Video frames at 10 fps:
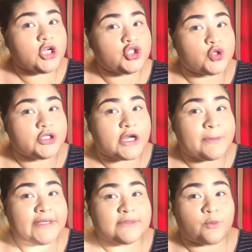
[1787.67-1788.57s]
Told you gotta
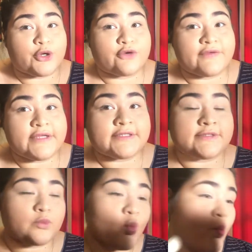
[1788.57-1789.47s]
make some weird
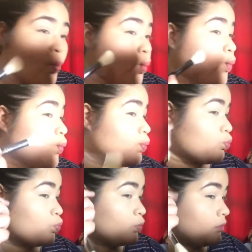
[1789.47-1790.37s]
faces.
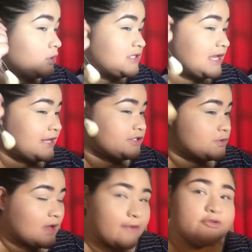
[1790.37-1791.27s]
See, I
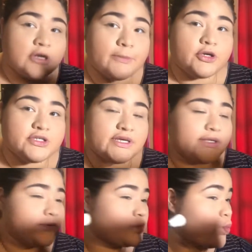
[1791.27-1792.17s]
do have chubbier
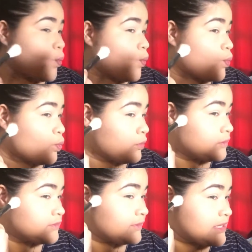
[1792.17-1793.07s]
cheeks.
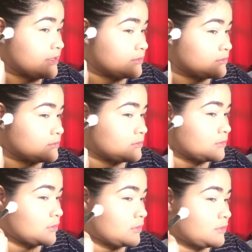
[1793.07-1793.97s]
So here,
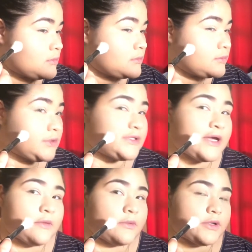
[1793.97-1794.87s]

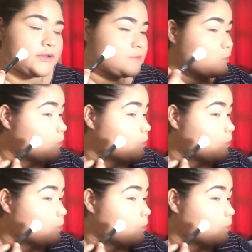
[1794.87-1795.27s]
downwards.